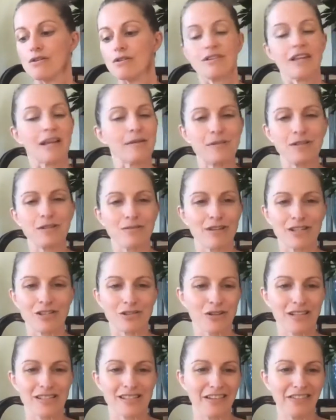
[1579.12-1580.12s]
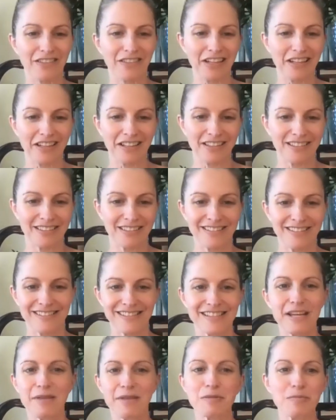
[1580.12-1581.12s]
Neptune retrogrades every year.
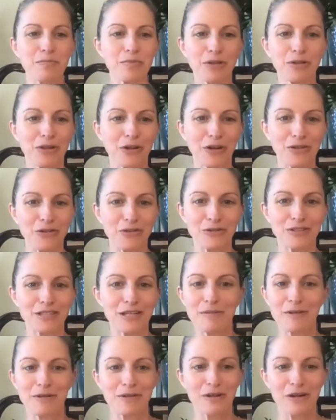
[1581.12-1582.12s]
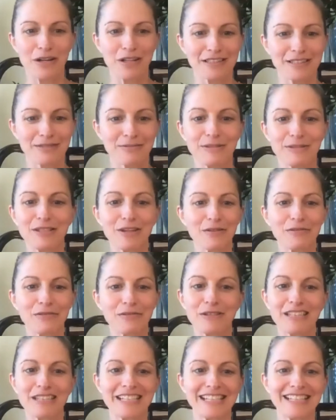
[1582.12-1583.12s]
Same with Pluto, same with Uranus. We don't
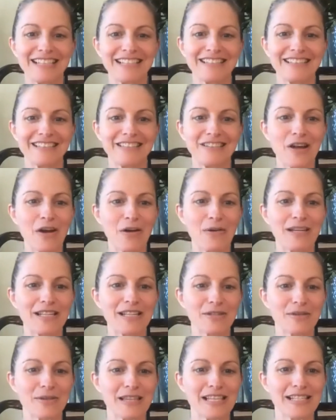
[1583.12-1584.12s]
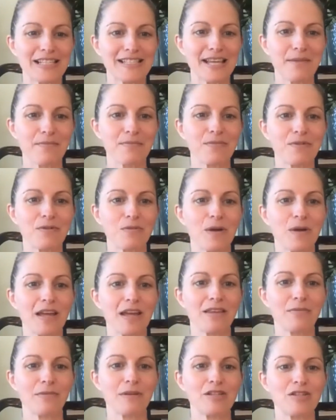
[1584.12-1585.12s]
really go into it the same way
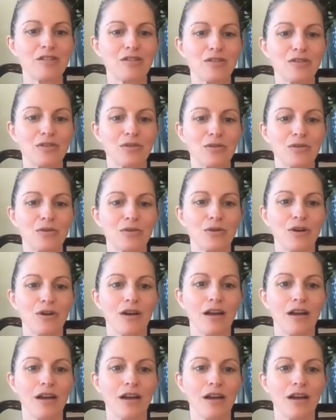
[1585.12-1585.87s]
that we do